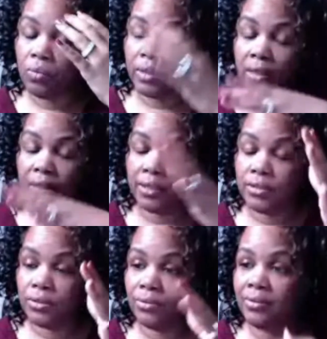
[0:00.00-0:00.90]
what can I
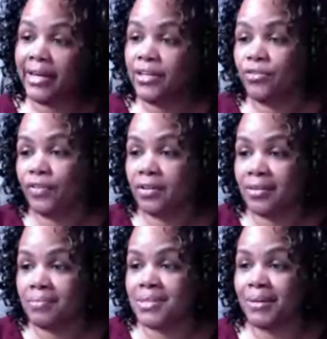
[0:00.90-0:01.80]
do? Thank you for the
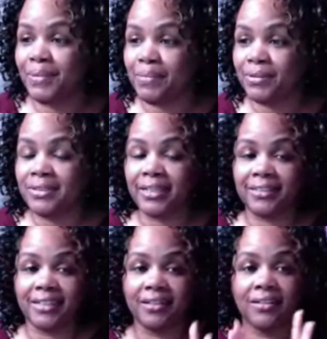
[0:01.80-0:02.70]
thumbs up. I
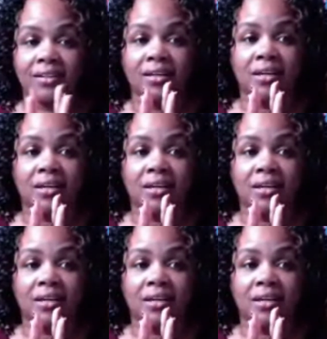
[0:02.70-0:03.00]
appreciate that.